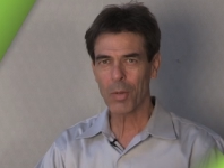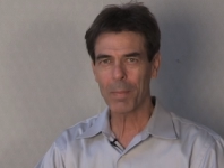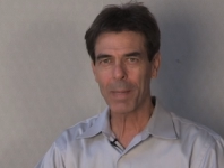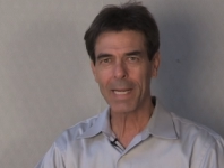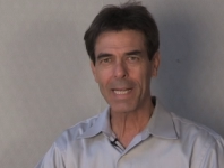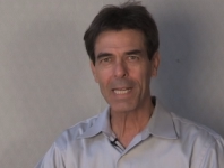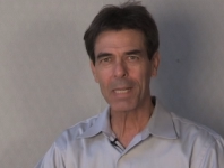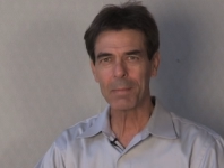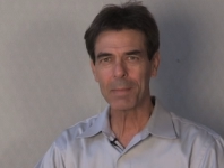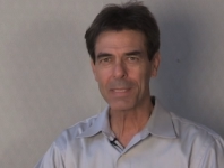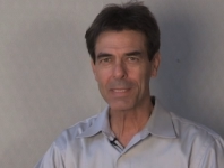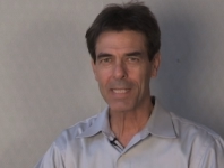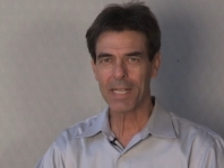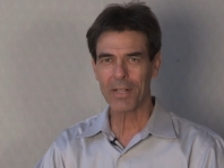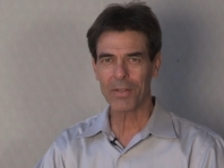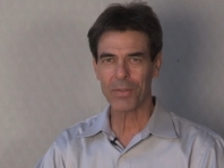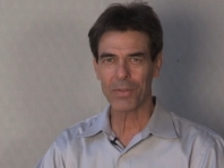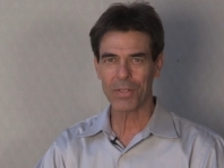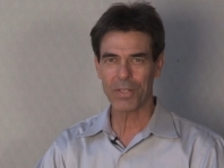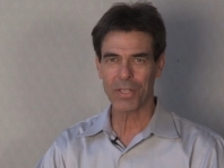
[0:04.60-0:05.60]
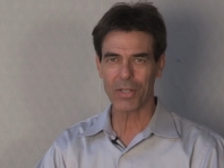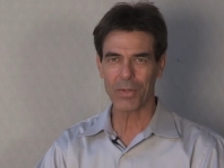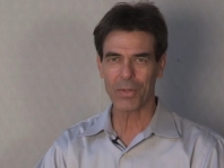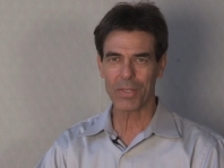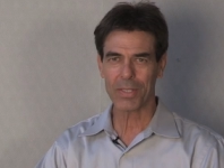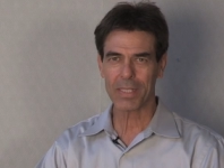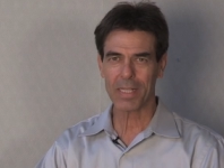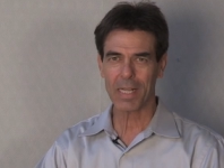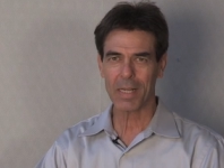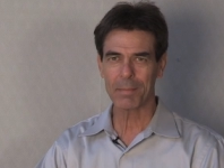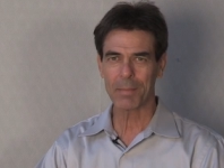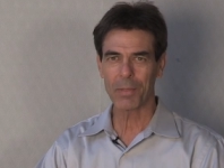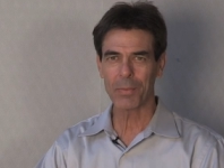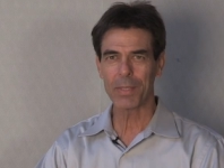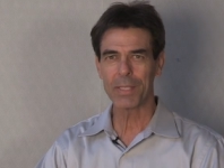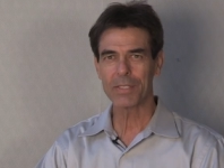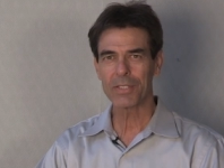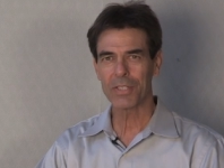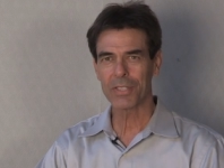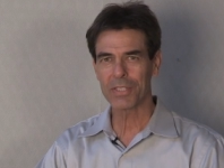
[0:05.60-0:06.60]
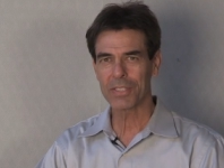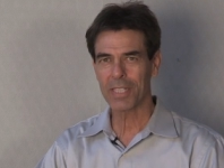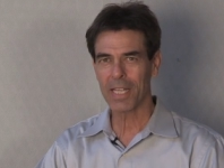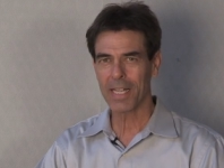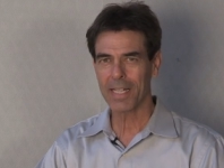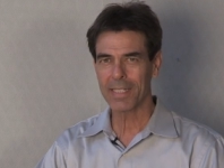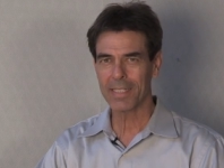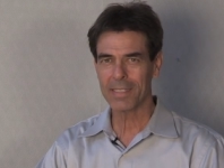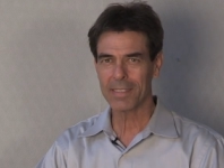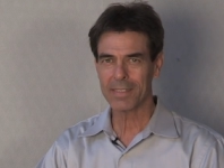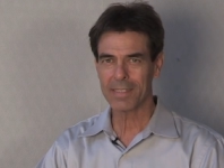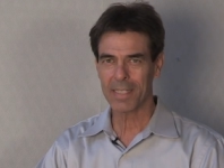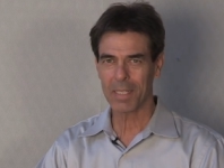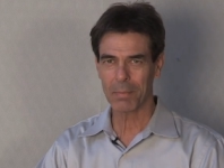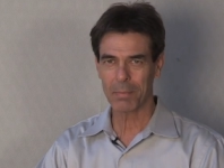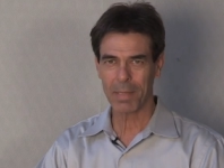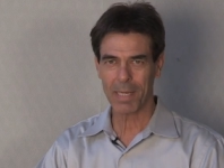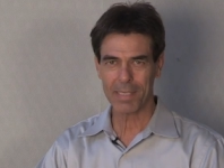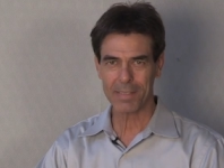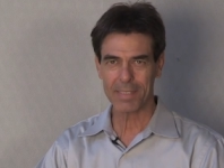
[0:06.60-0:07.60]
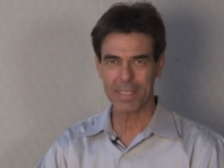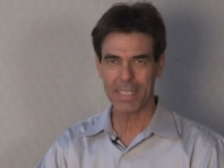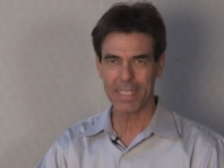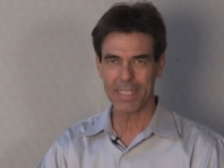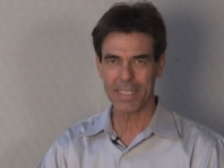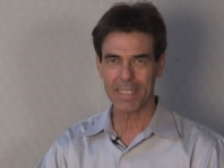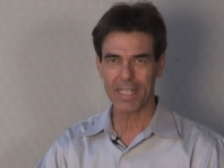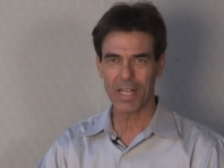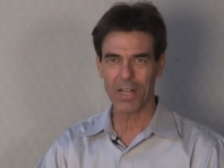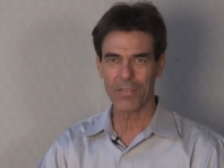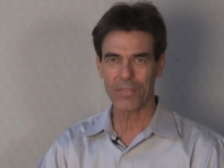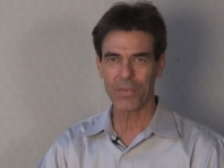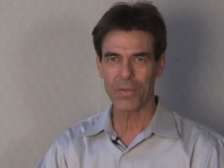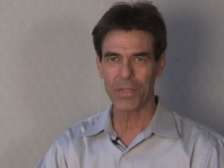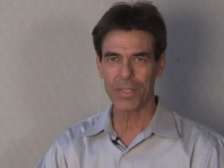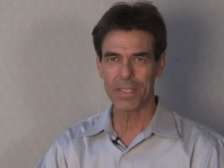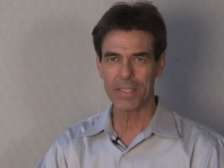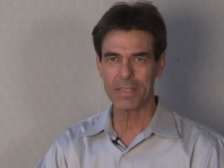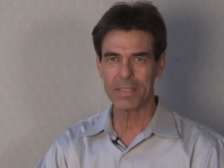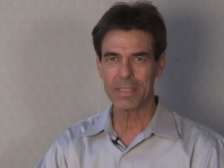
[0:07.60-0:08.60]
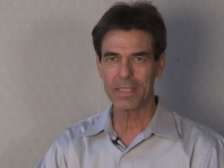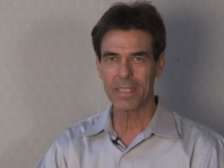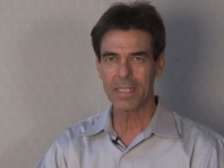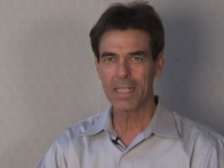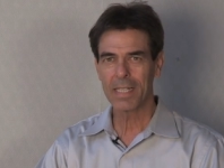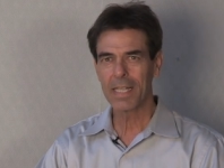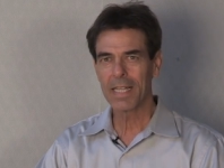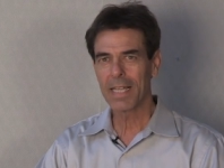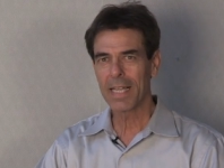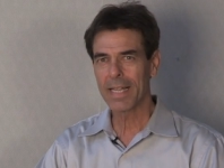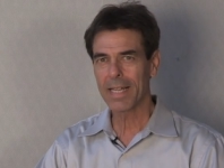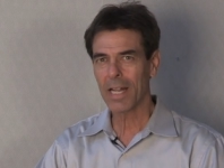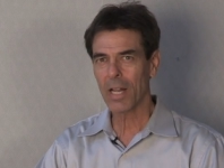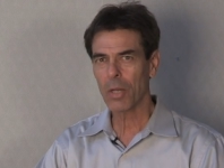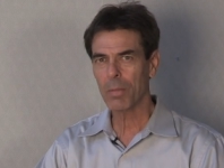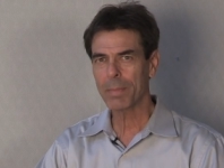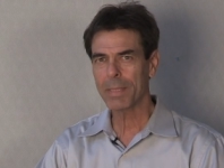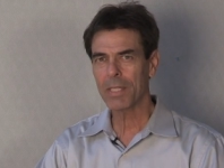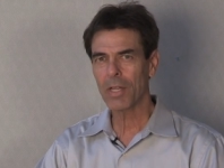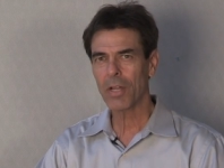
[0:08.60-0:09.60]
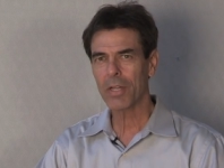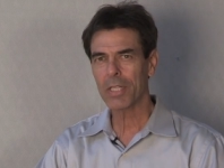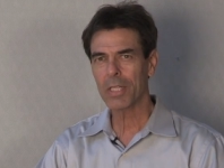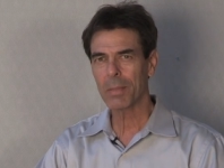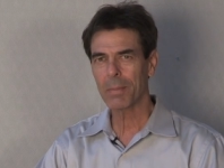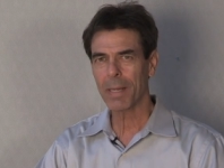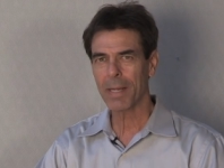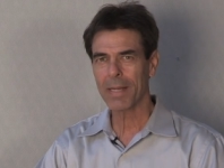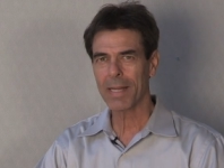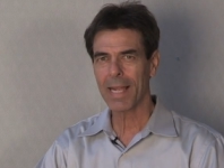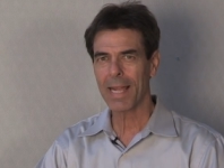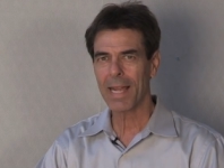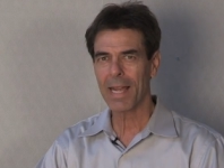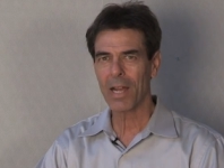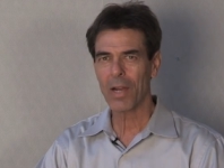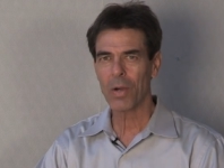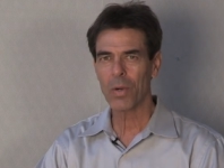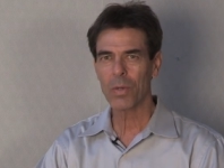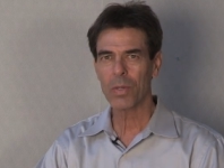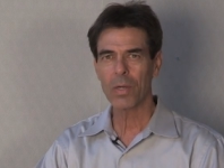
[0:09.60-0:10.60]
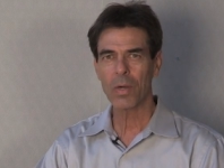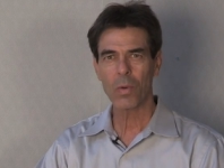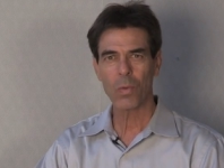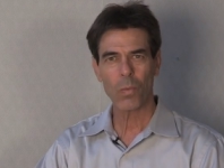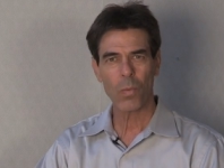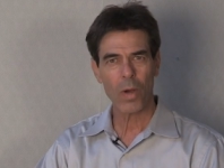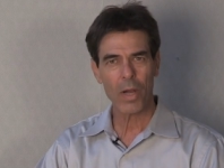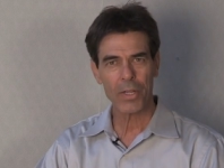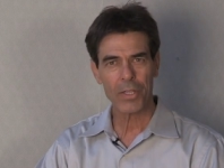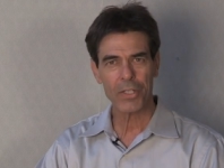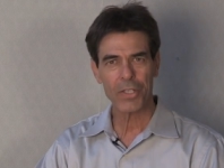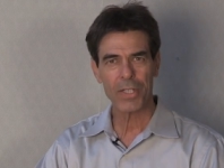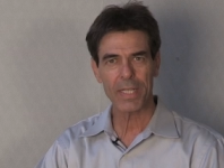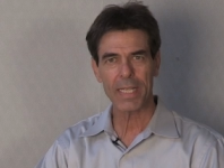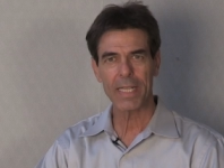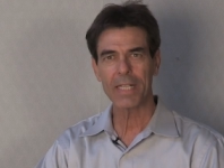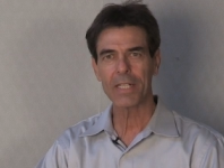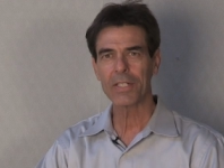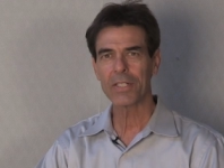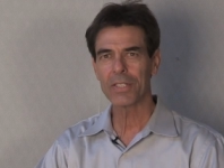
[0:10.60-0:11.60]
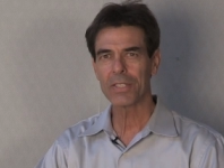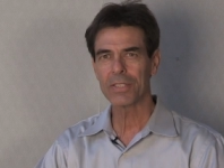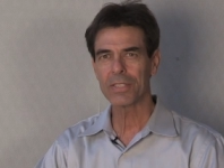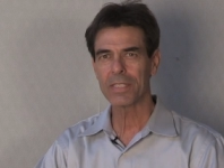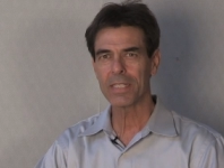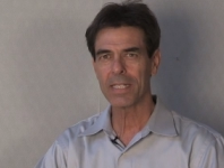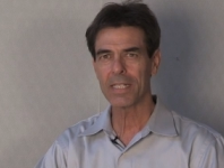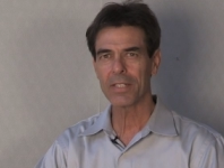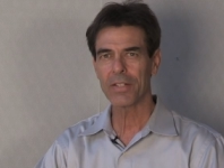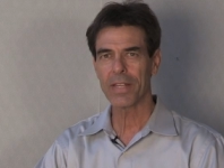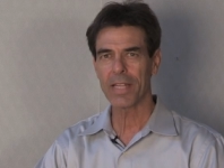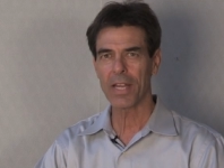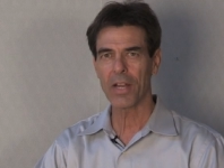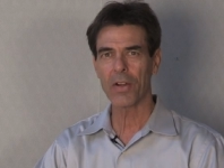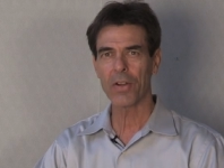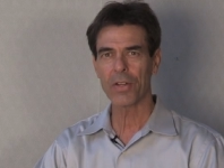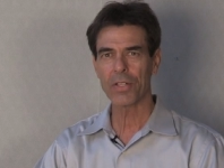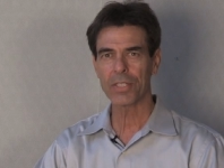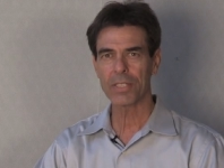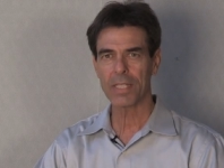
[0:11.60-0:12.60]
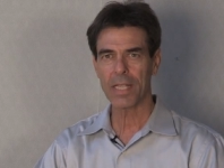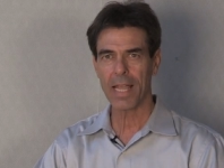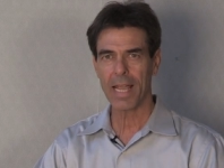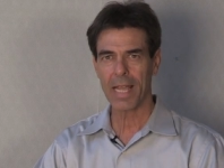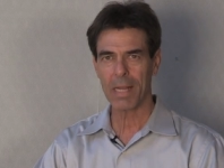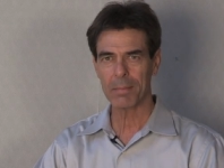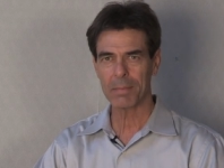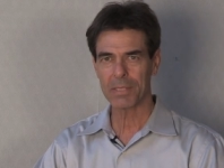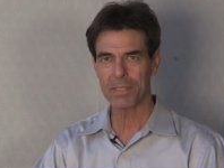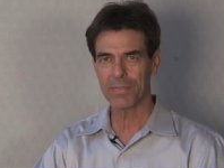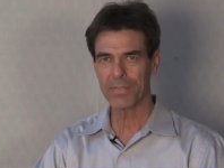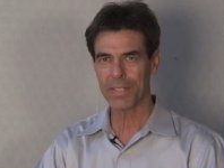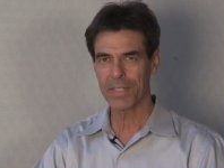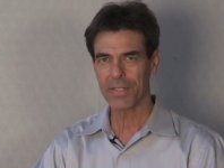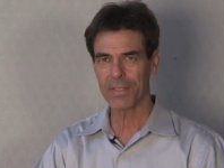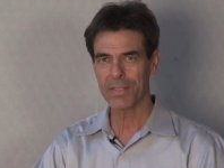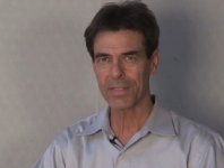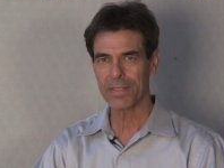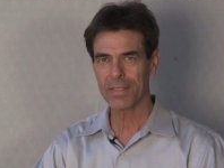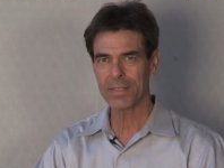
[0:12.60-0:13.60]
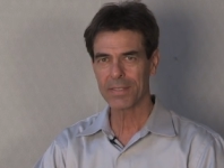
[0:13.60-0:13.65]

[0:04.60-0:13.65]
My name is Harold Yorke. I'm a research scientist in Pasadena, California, and I'll be talking about how water enters into the Earth's atmosphere.